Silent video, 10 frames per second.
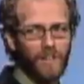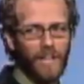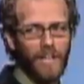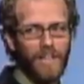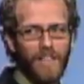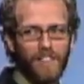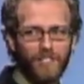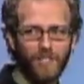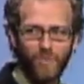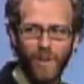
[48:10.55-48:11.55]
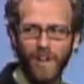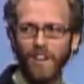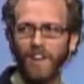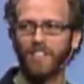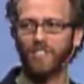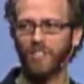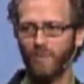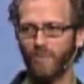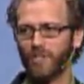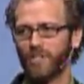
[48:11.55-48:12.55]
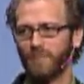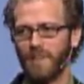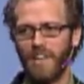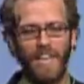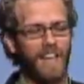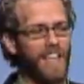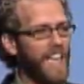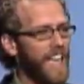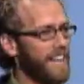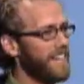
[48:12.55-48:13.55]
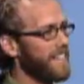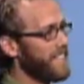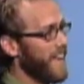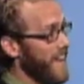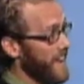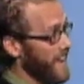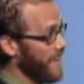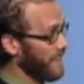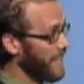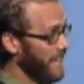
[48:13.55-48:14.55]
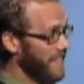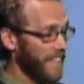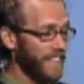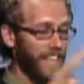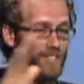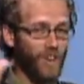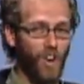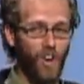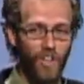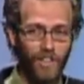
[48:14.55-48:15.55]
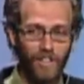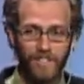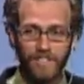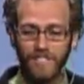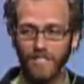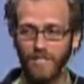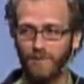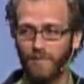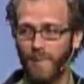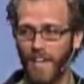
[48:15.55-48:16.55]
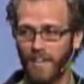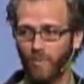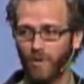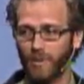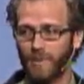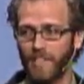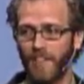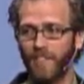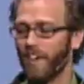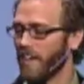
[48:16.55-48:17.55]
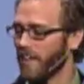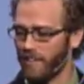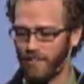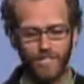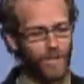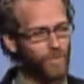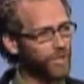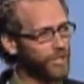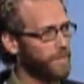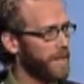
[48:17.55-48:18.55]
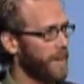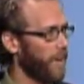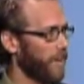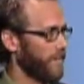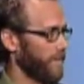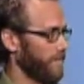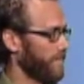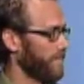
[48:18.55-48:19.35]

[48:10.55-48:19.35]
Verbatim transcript: Okay? This is where sun worship began. And it is a link that links all systems of pagan worship together. There's sun worship in all of them.